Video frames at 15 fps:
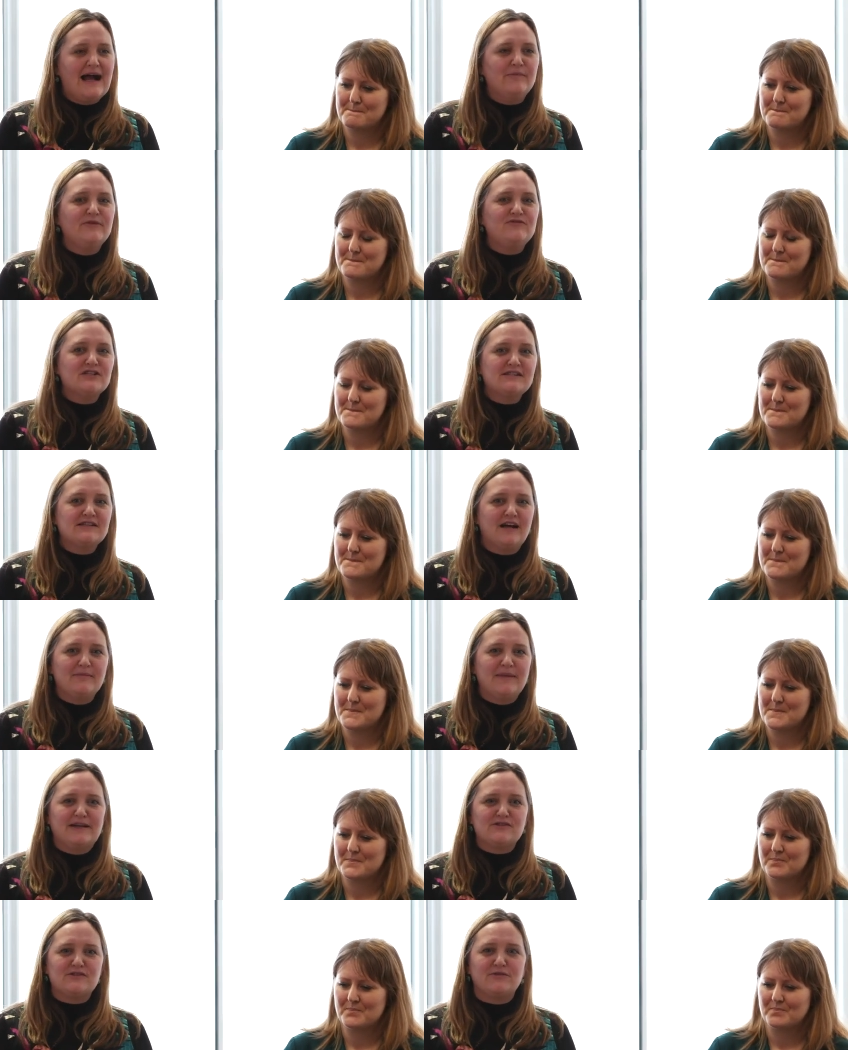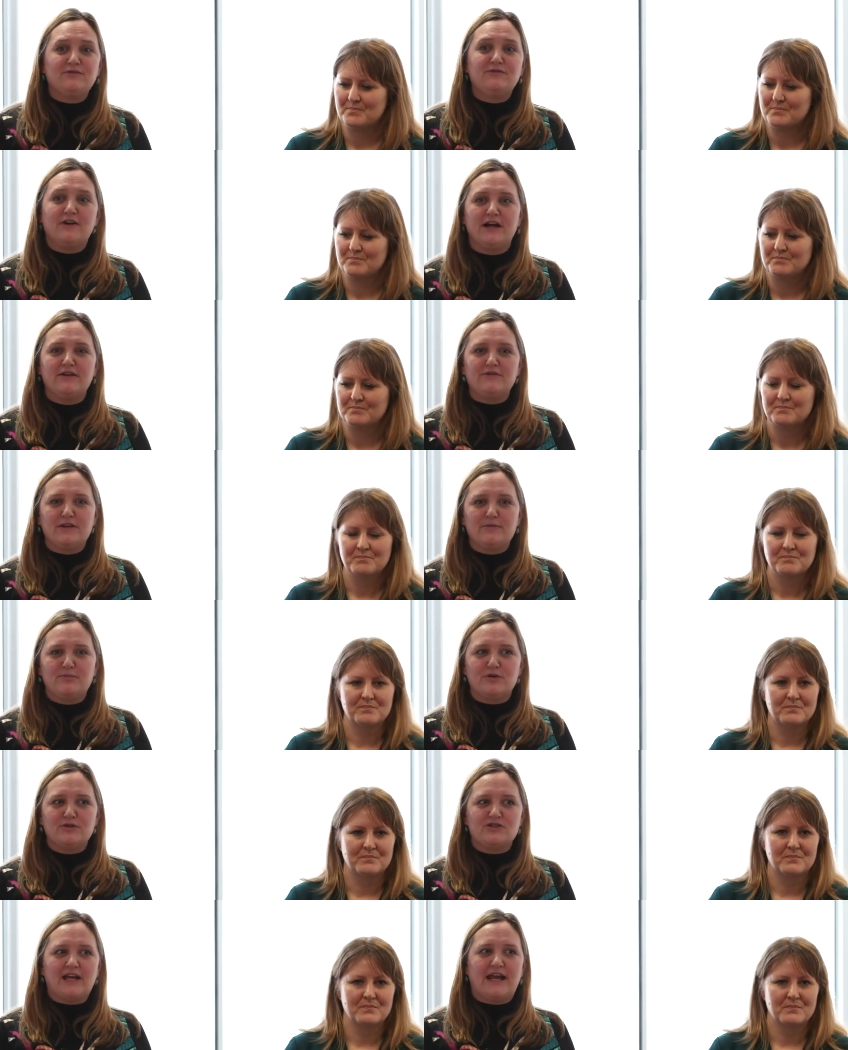Speaker 1: and we've just come out of a five-year
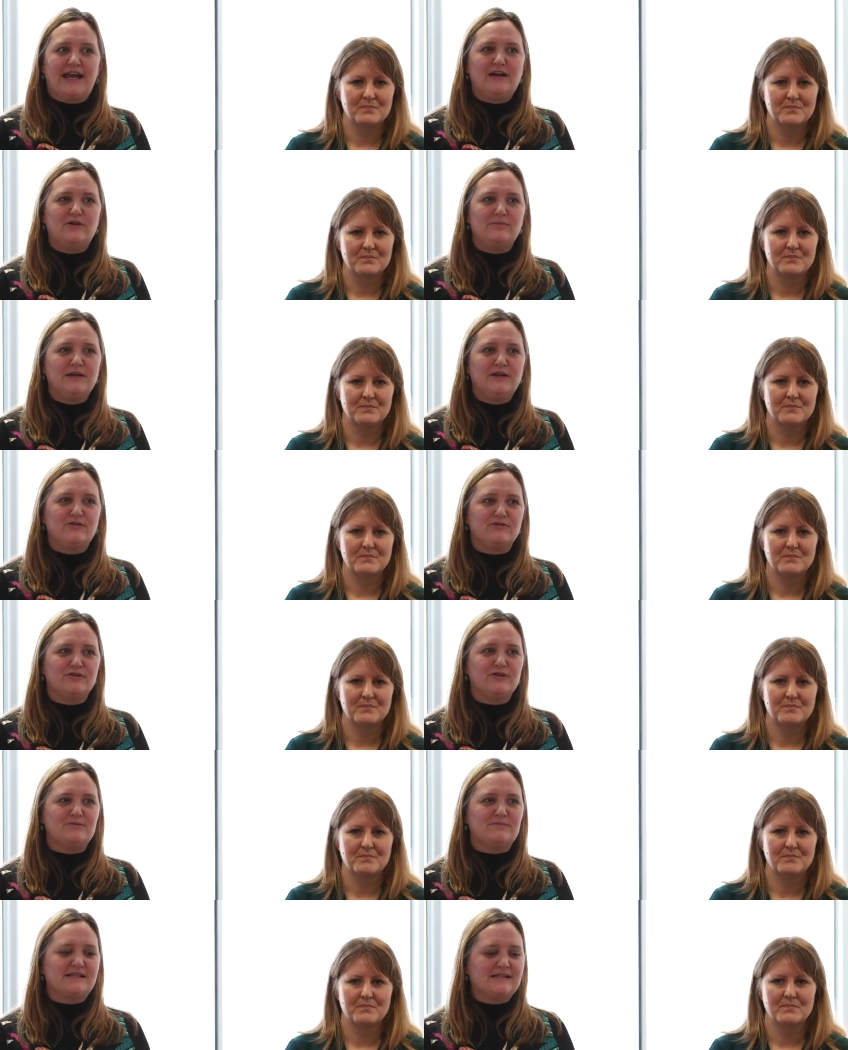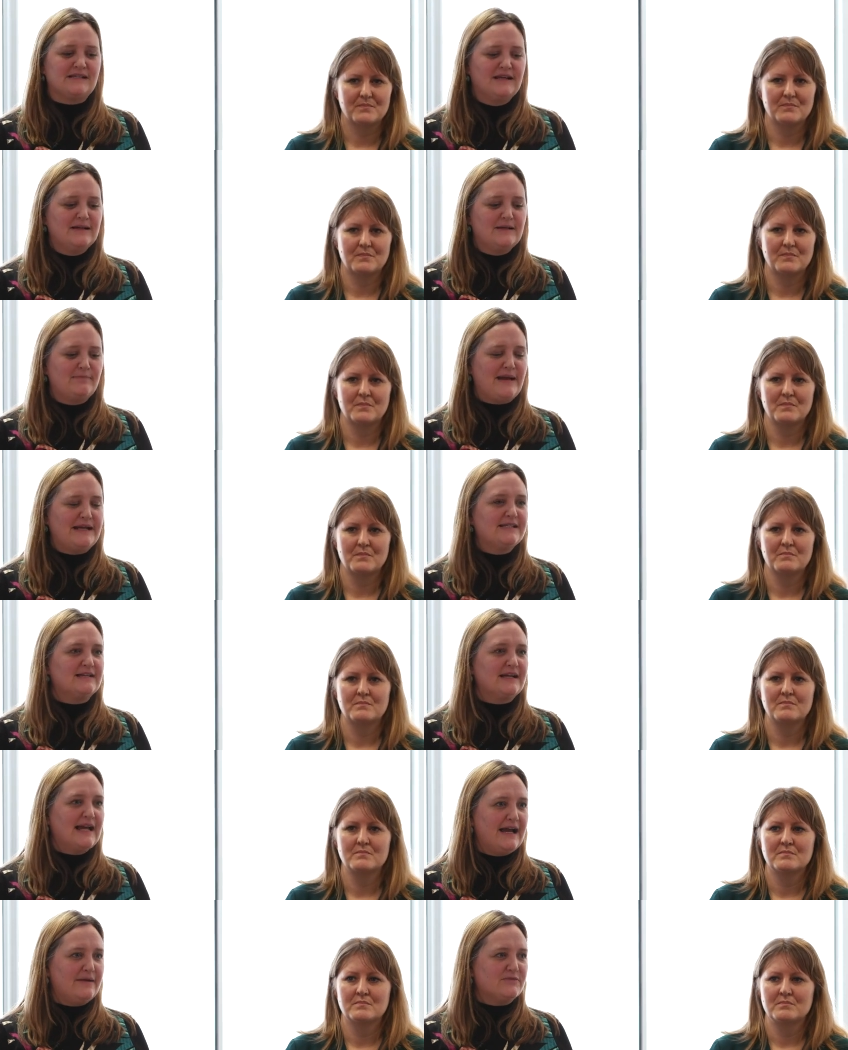project helping groups
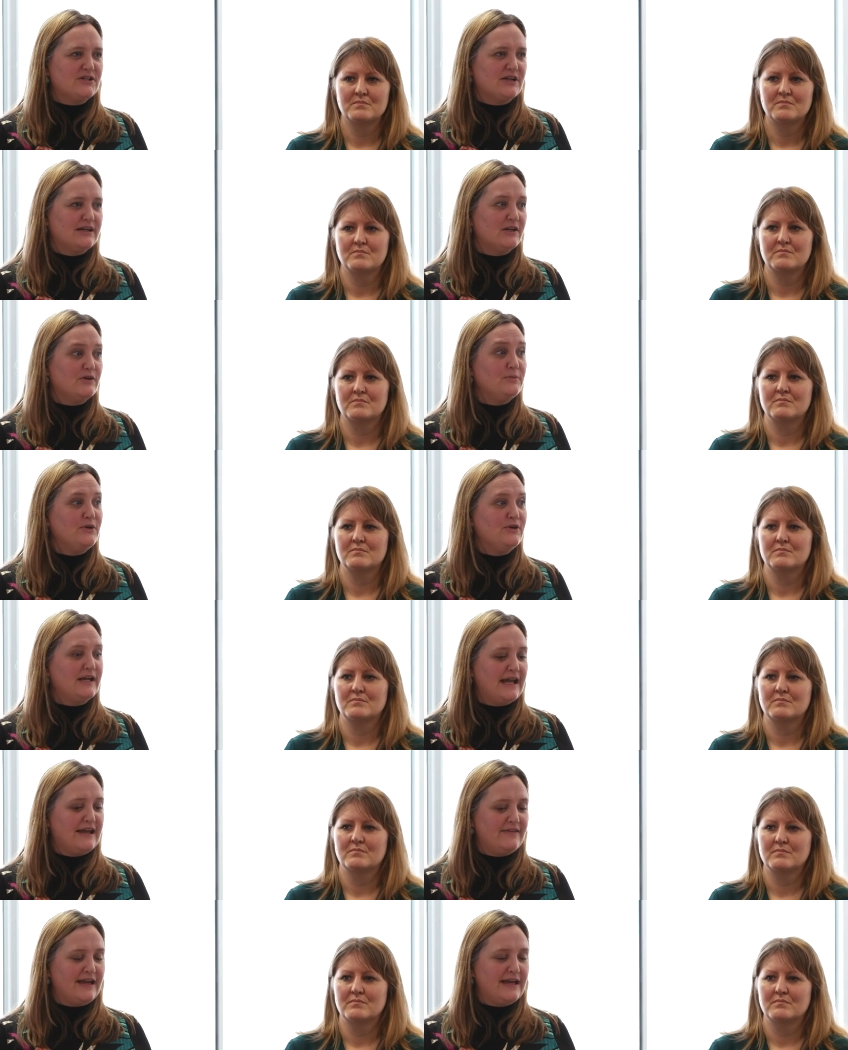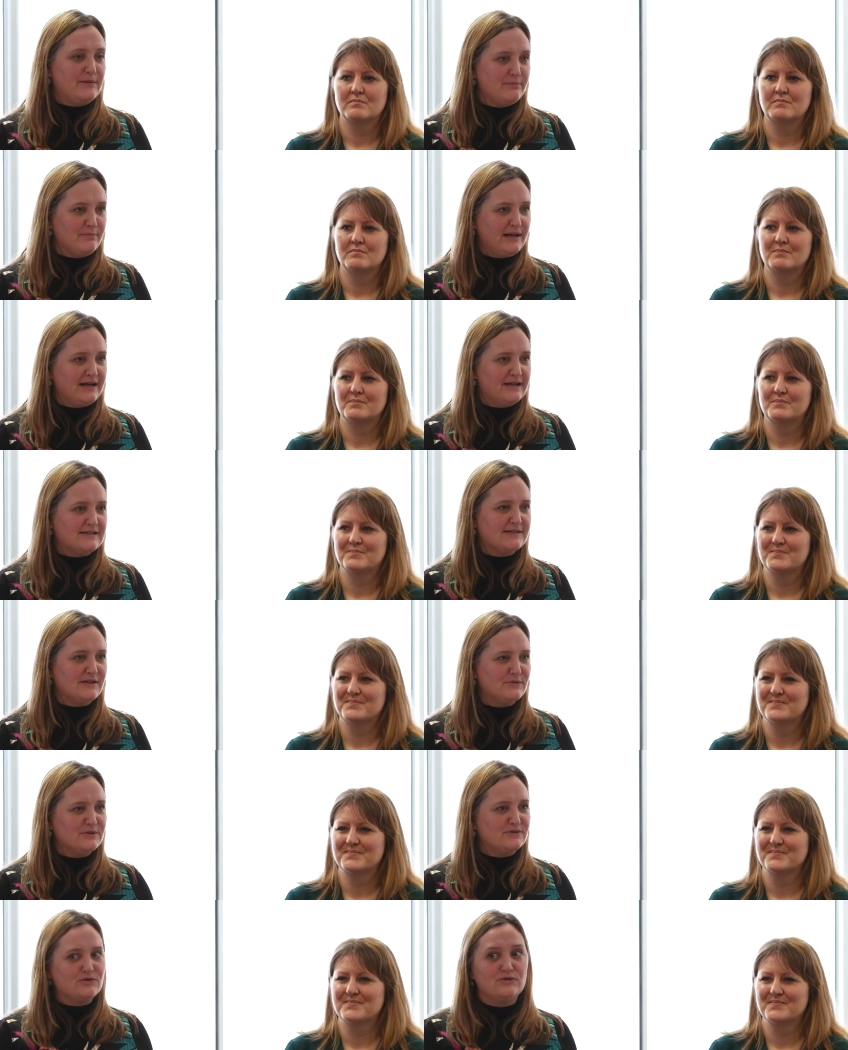better capture and communicate their impact.
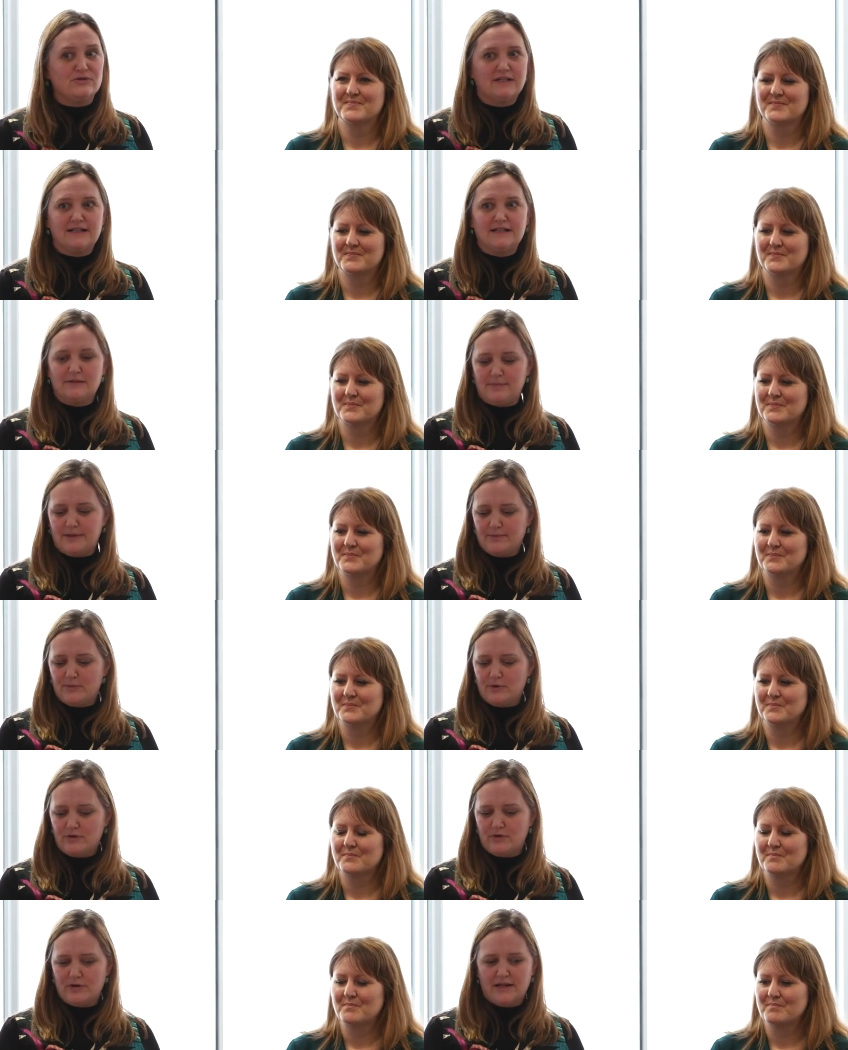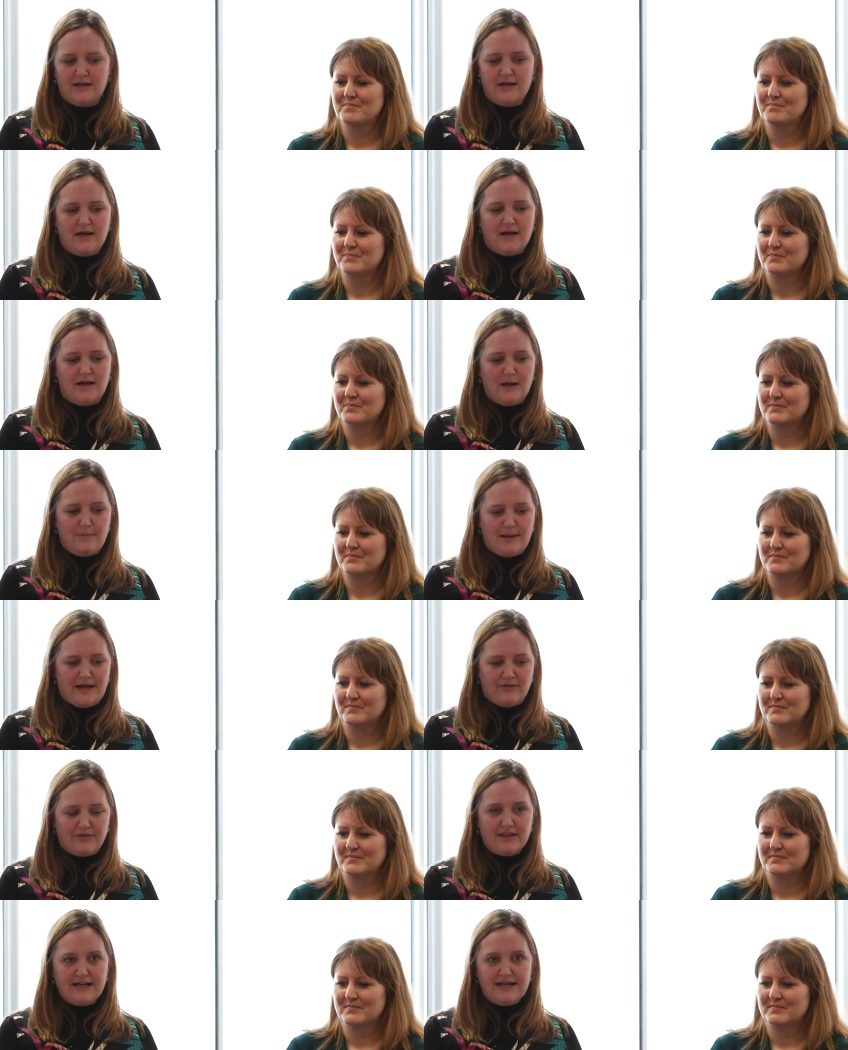So we'll talk a little bit more
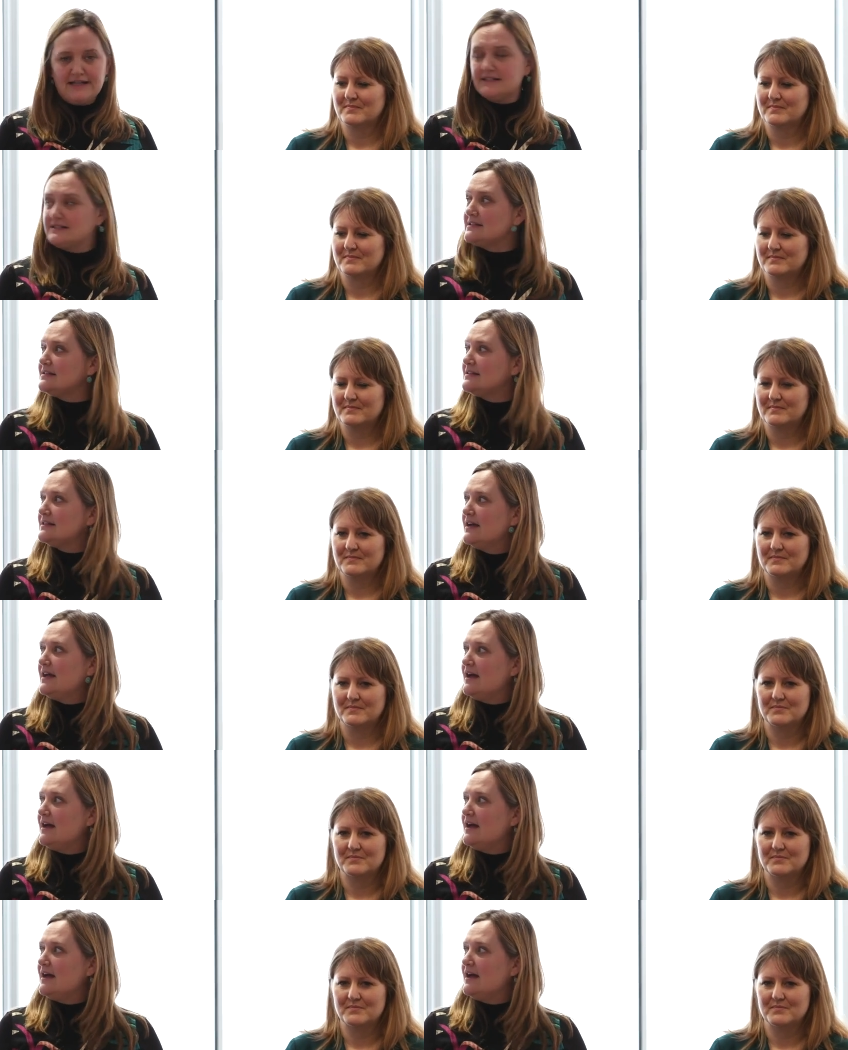about that.